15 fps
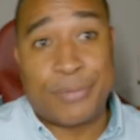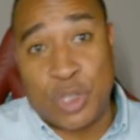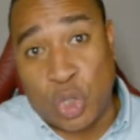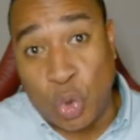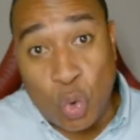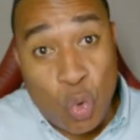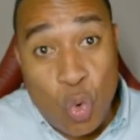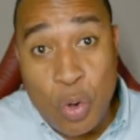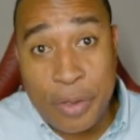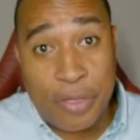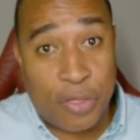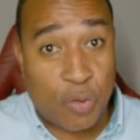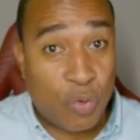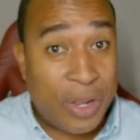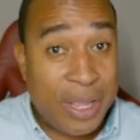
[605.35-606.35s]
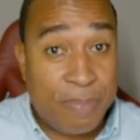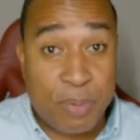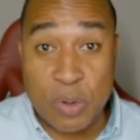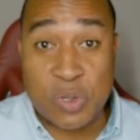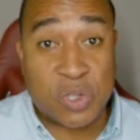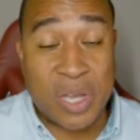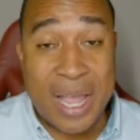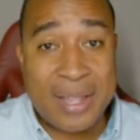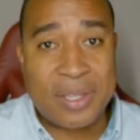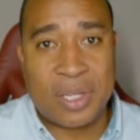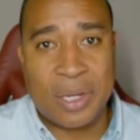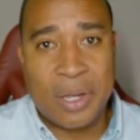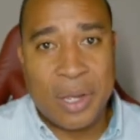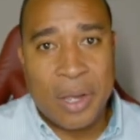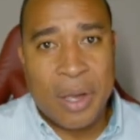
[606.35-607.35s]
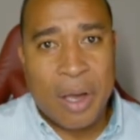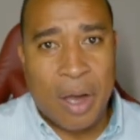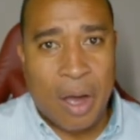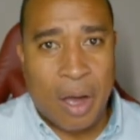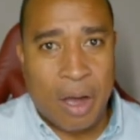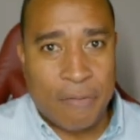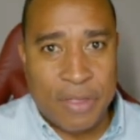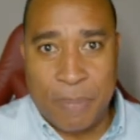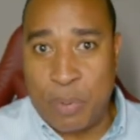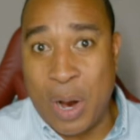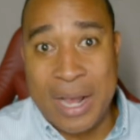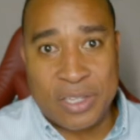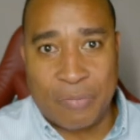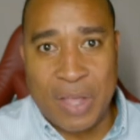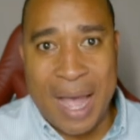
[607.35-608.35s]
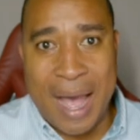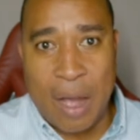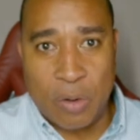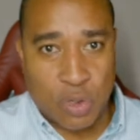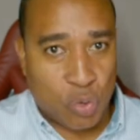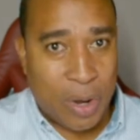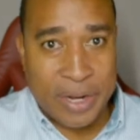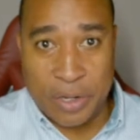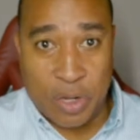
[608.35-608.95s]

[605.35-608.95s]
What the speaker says: 2-3% of the price of the house, right?